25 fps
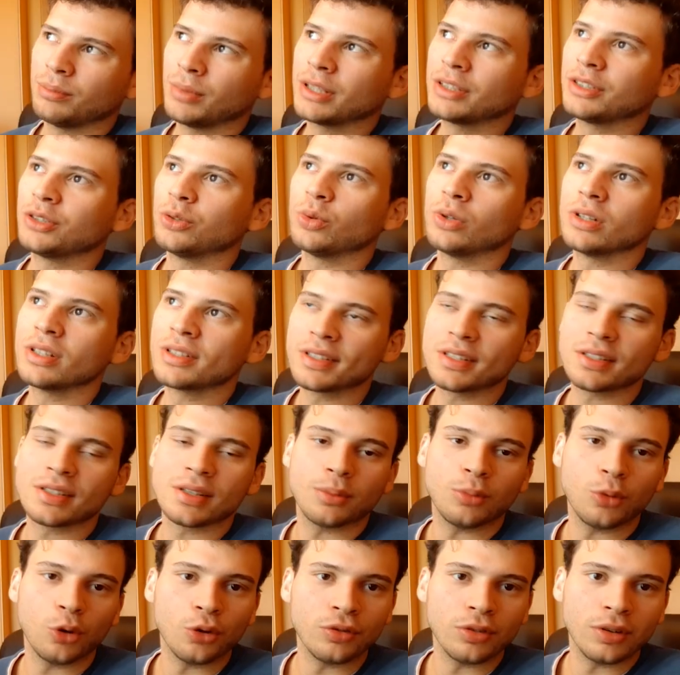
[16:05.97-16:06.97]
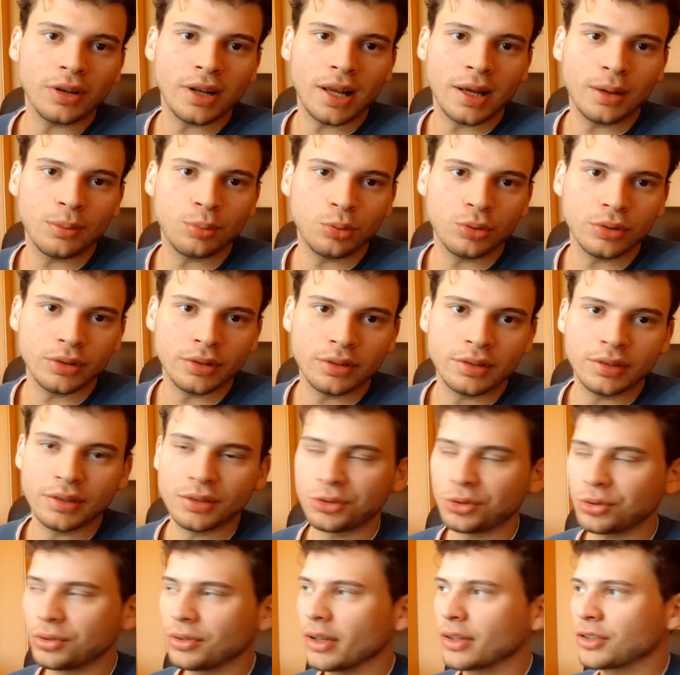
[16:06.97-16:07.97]
But you will see some overlap with
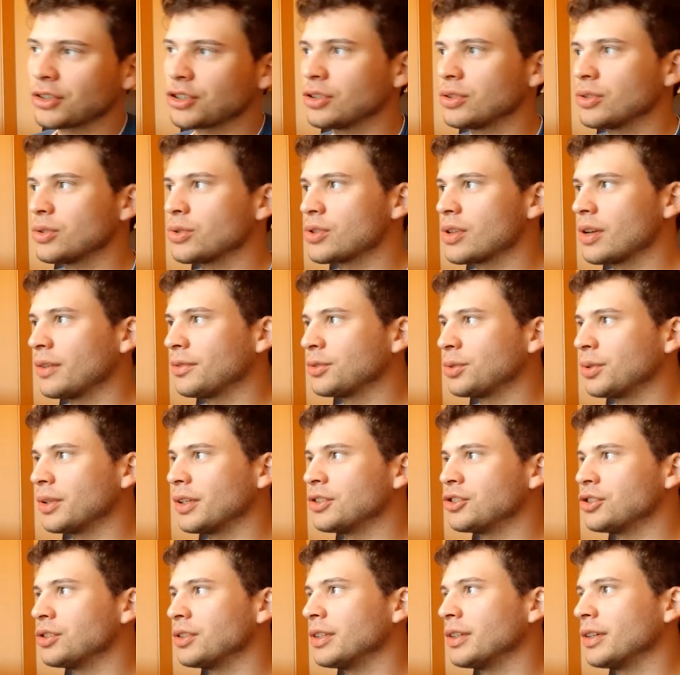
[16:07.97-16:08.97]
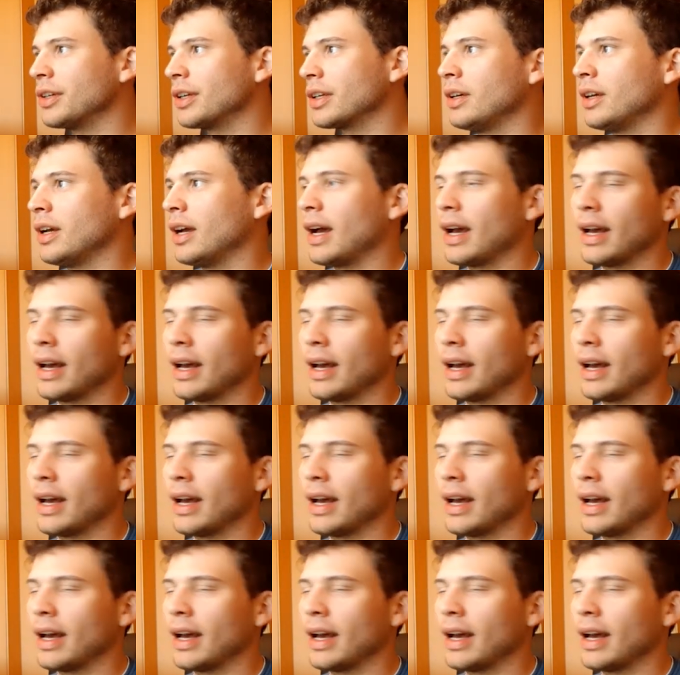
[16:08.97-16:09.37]
introduction to software engineering.